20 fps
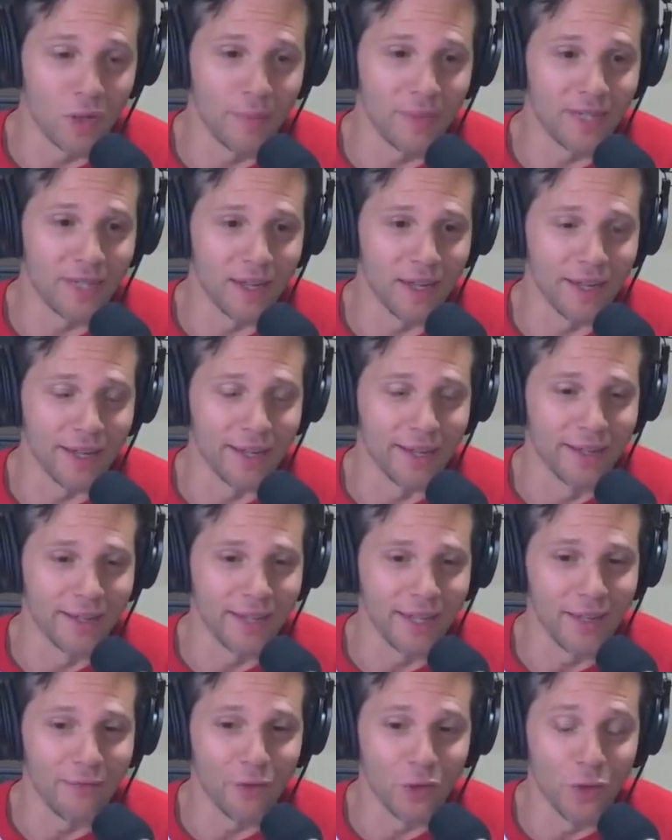let me tell you,
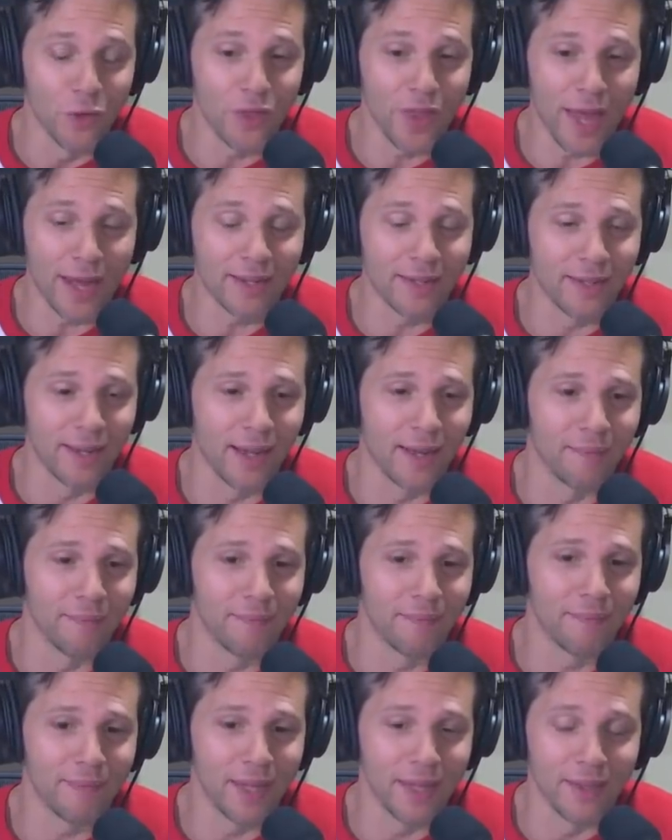if you're that
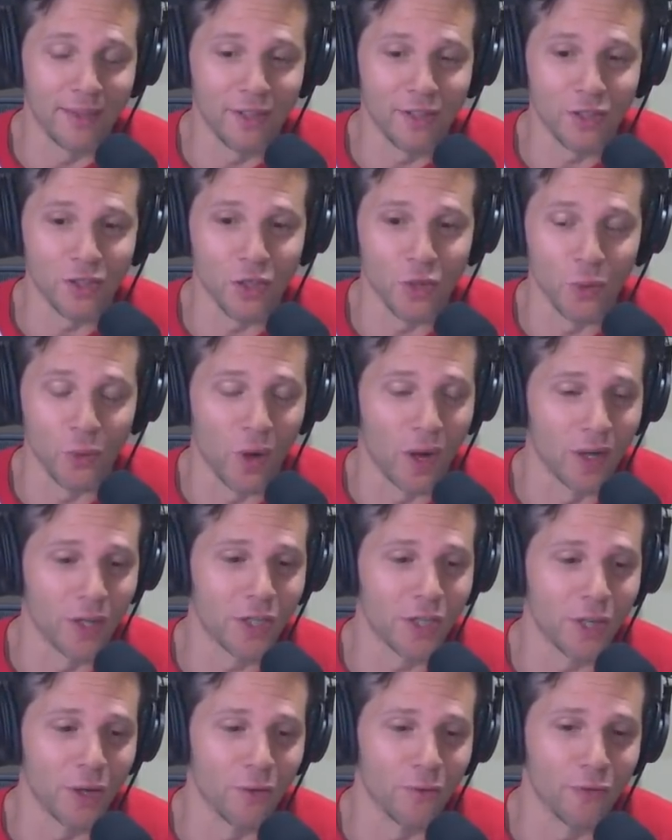dumb, then this is the wrong
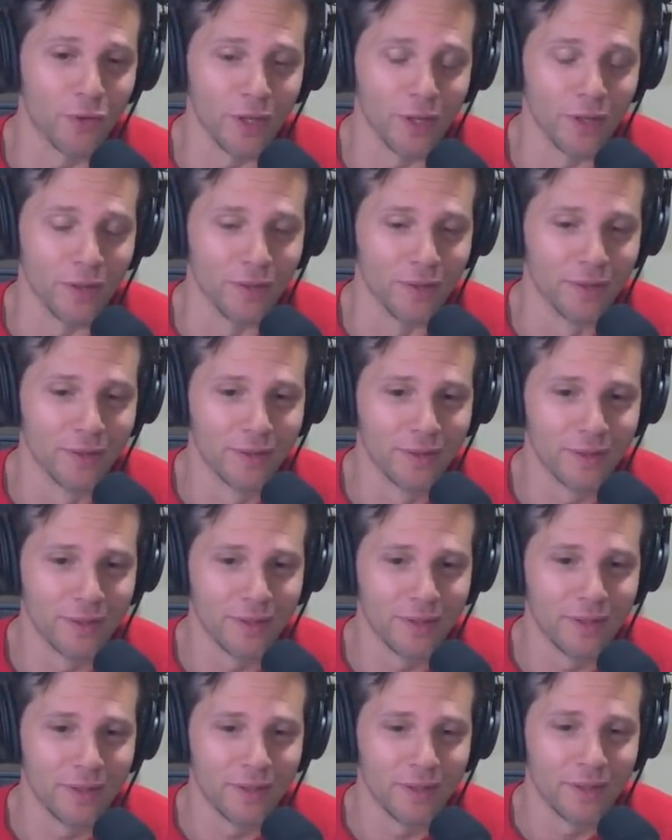show for you.
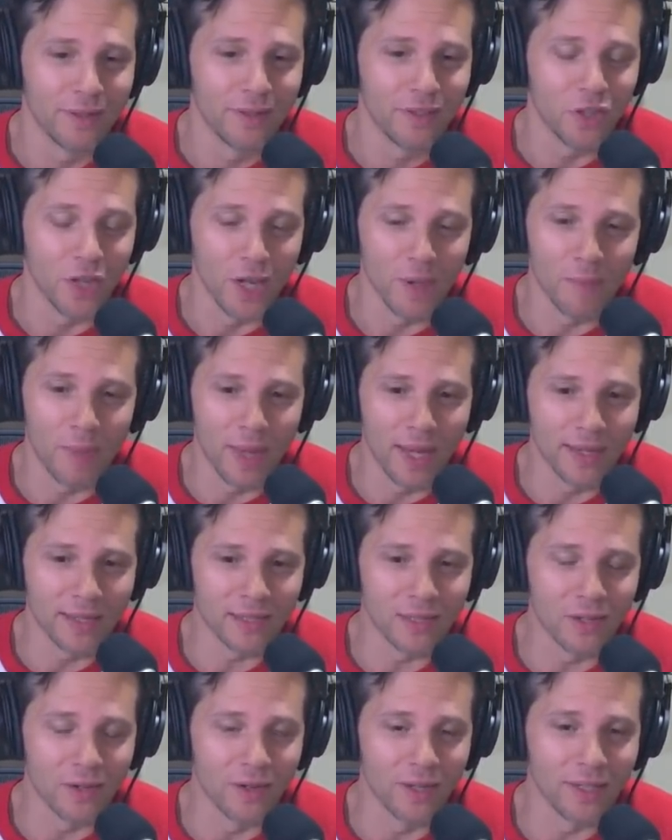Shayna
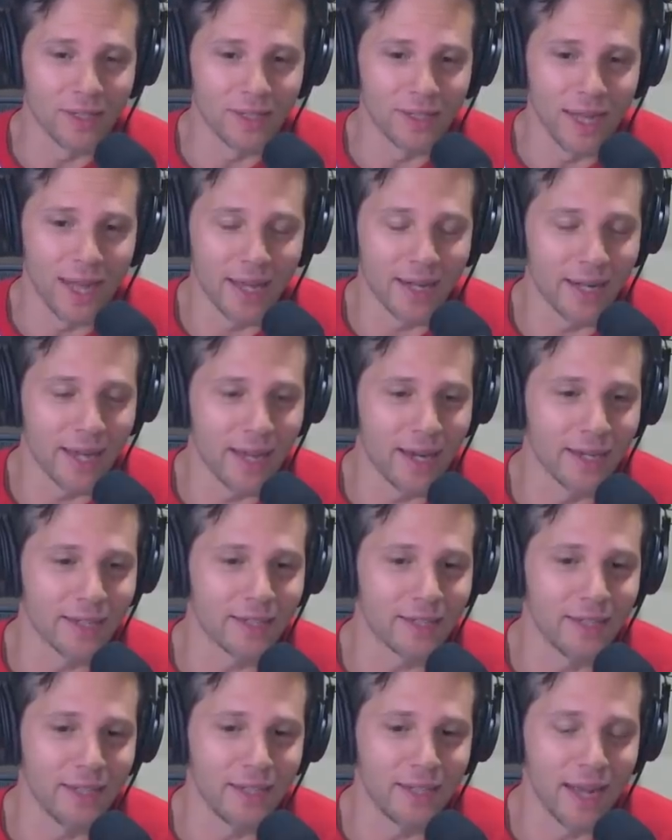Baszler is not an N
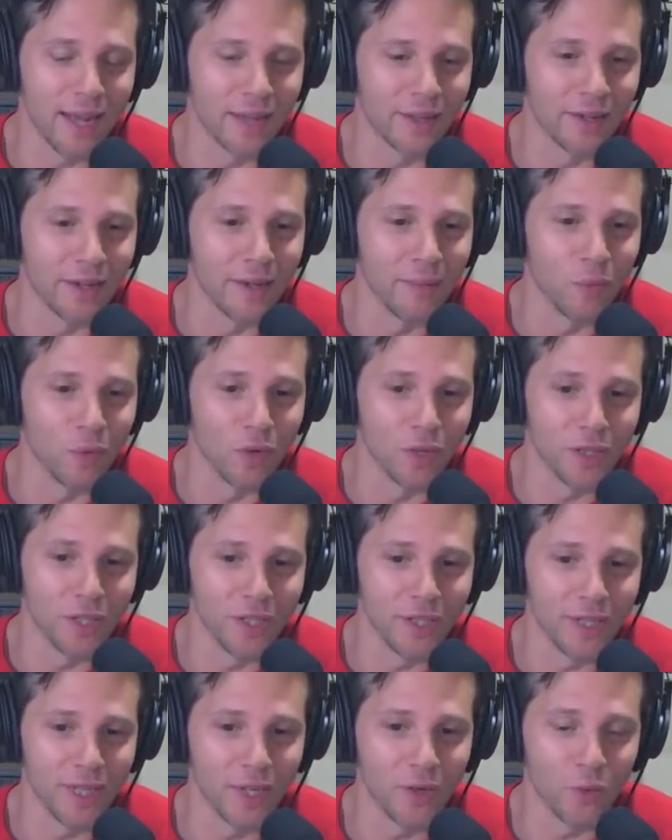X T talent anymore.
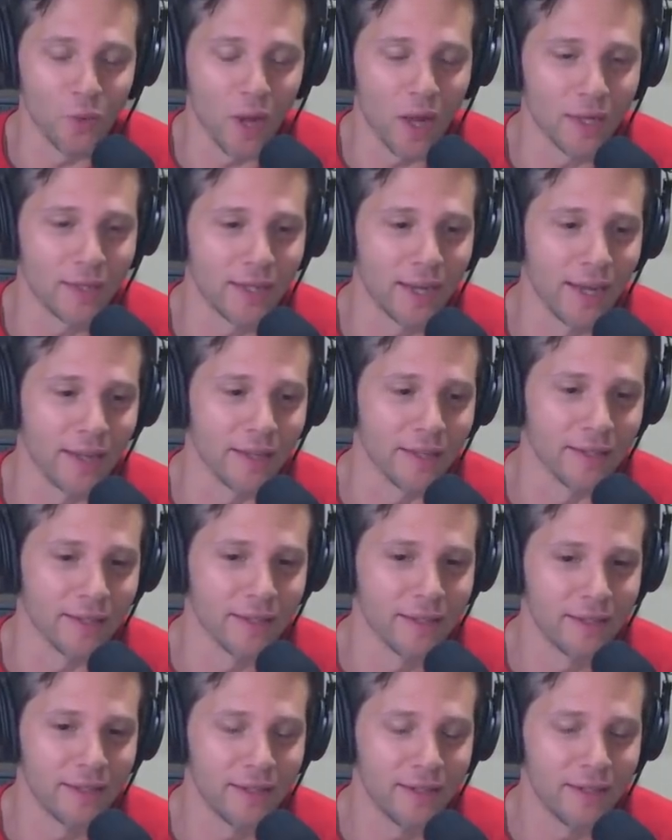She's a Raw
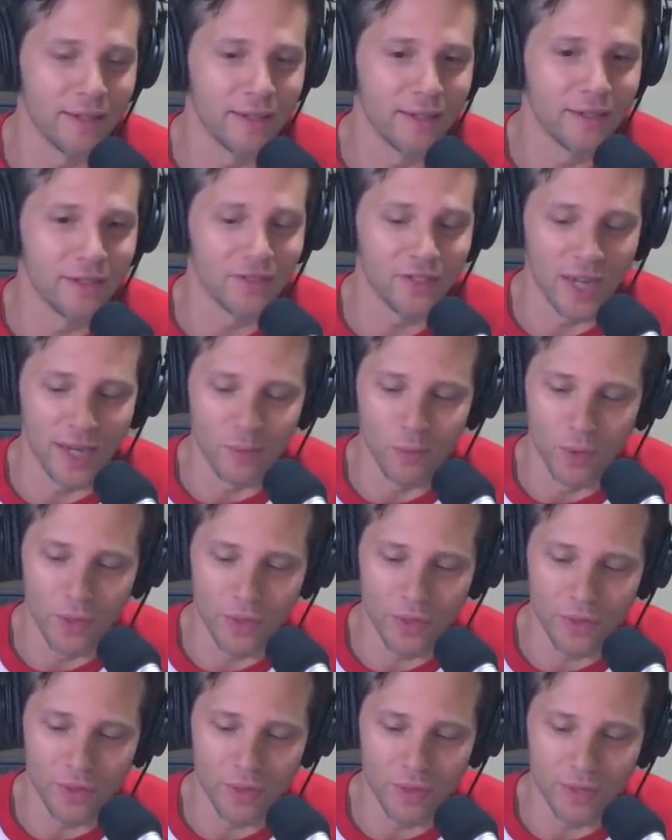talent. Same
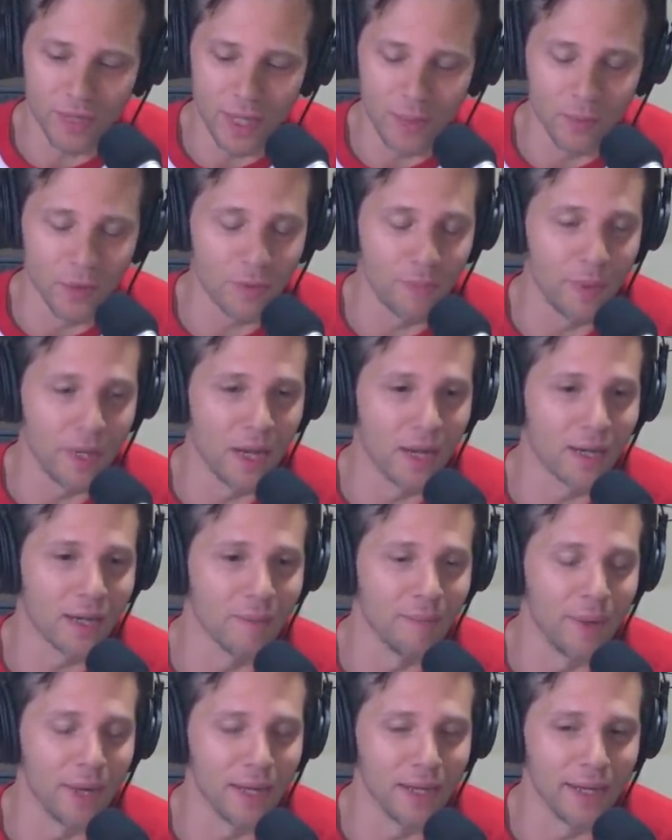with same with
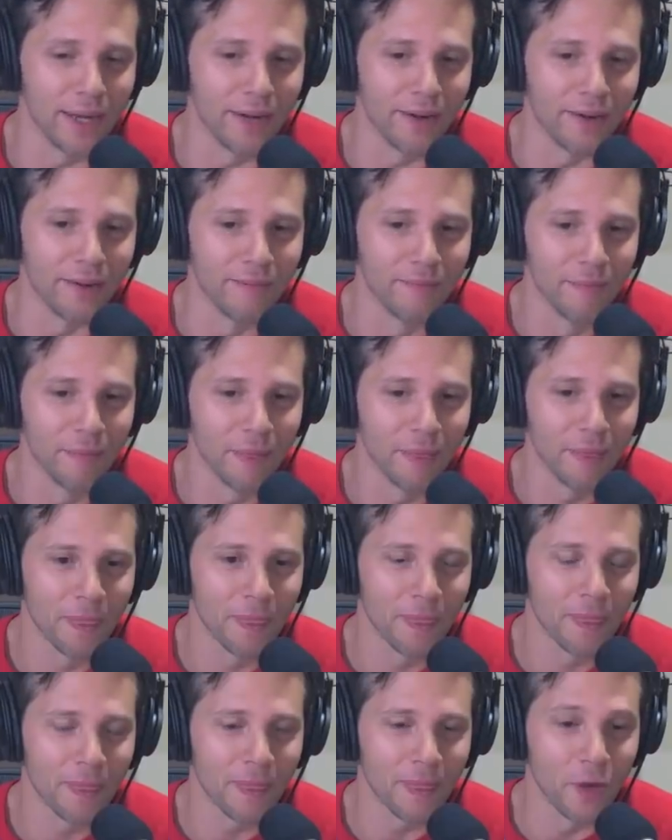Bianca Belair.
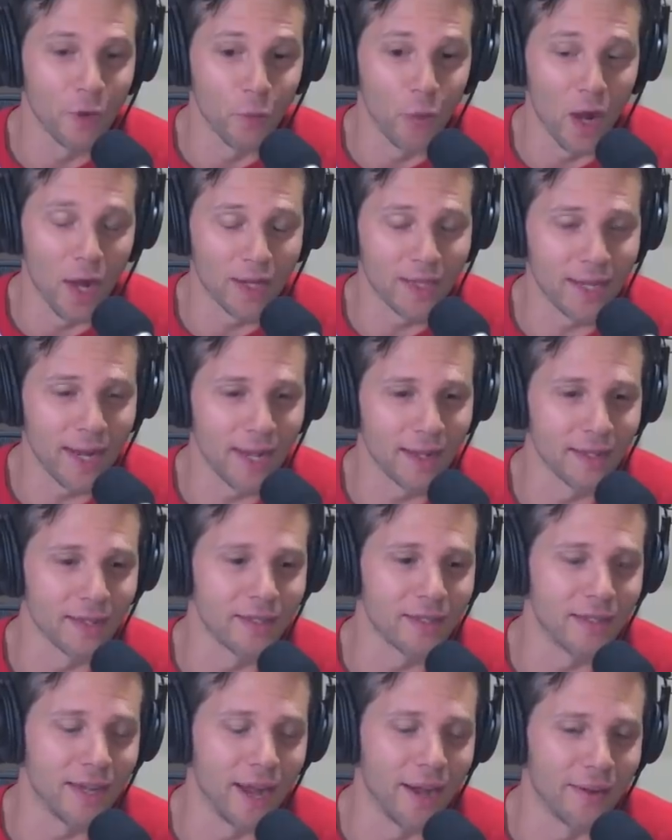They're Raw
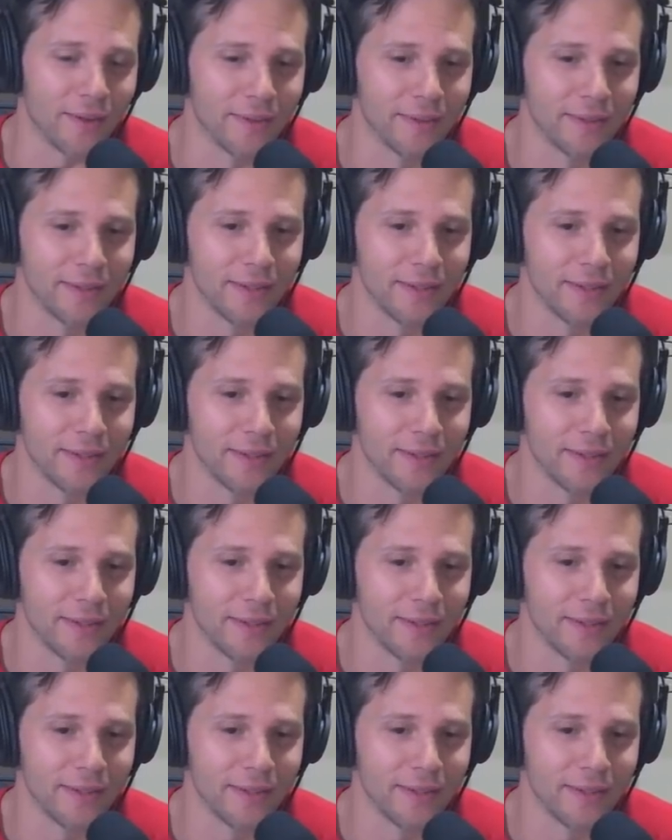talents now.